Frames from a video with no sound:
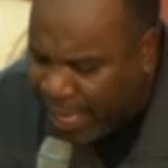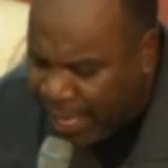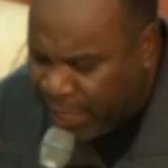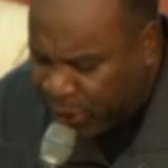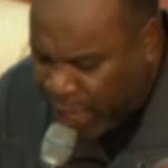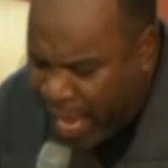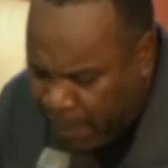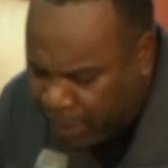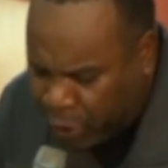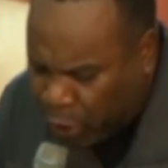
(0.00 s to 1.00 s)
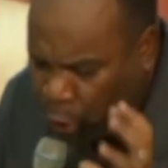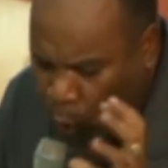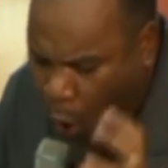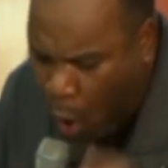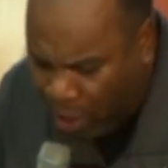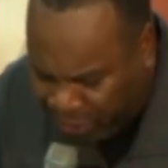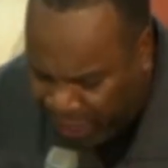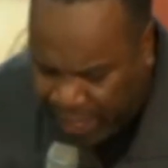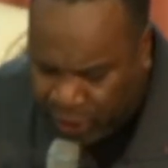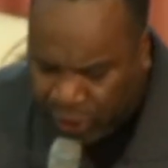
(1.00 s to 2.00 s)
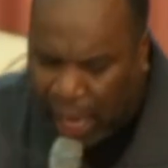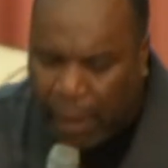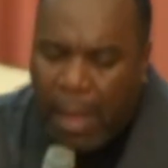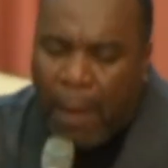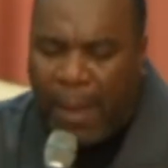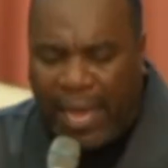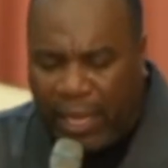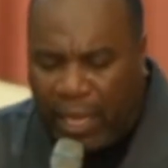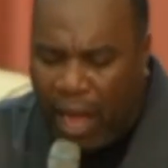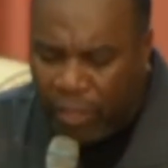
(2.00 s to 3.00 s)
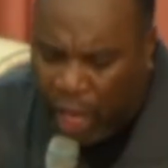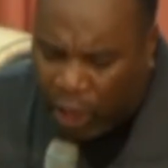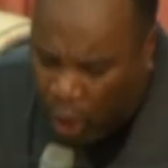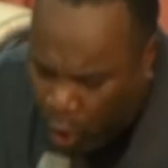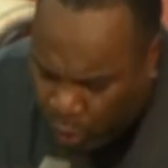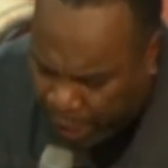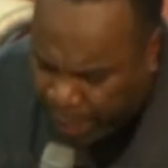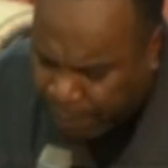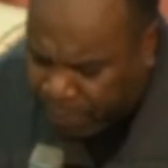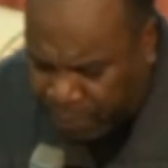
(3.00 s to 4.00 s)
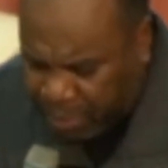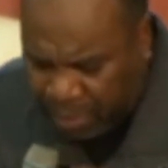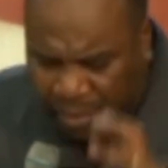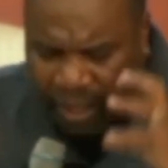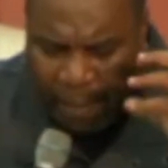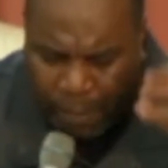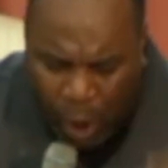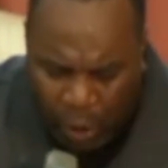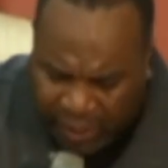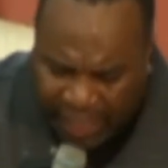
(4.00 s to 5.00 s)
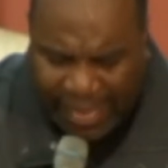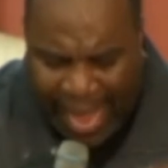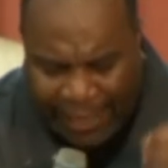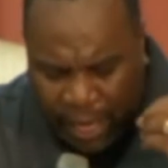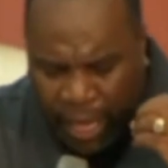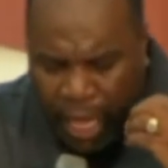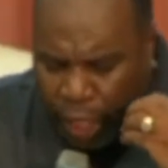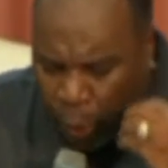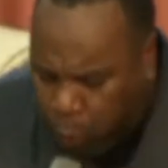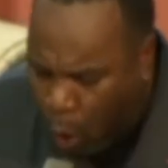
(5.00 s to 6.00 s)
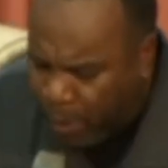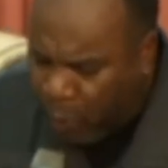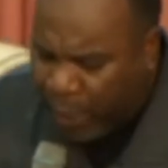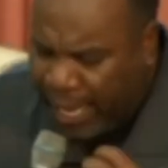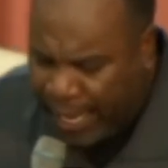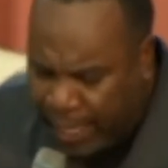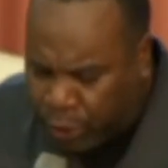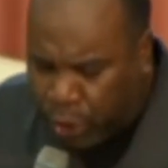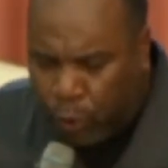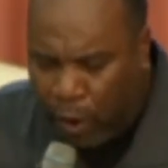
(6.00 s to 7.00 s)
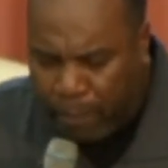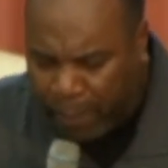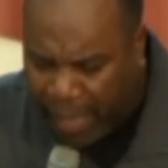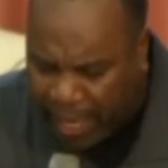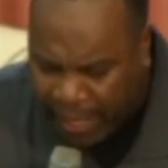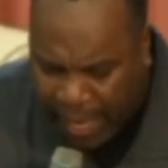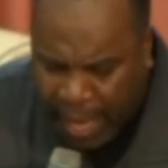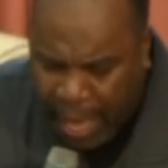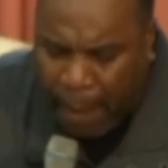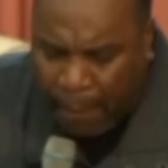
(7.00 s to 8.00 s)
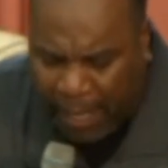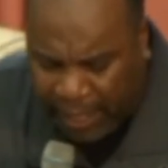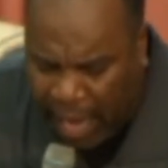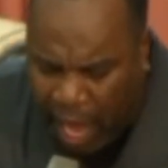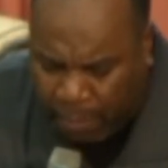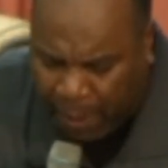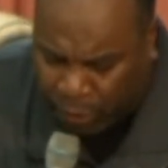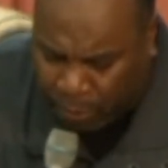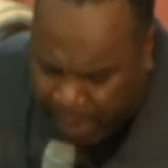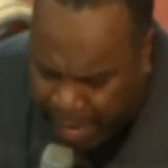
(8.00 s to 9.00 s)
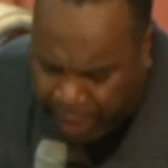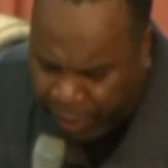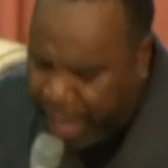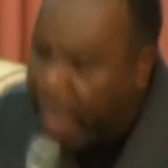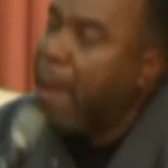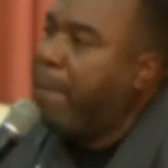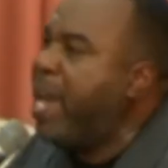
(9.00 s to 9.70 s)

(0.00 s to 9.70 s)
God, that he's able to do all things. My God, not only Moses and the woman with the issue of blood, my God, but Mary